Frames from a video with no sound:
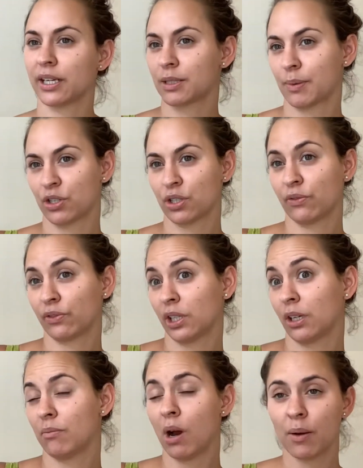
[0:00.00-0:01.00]
especially for
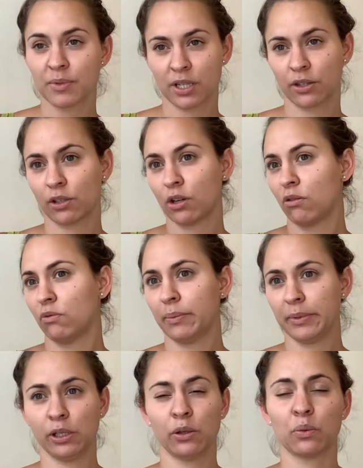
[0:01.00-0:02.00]
like moms on the go,
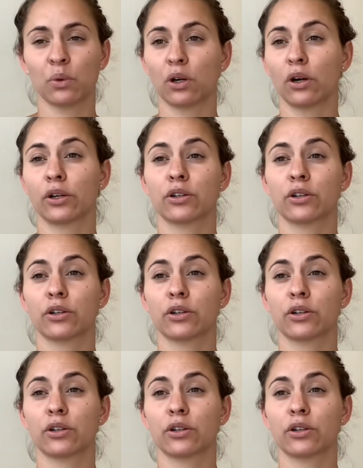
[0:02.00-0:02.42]
women who work,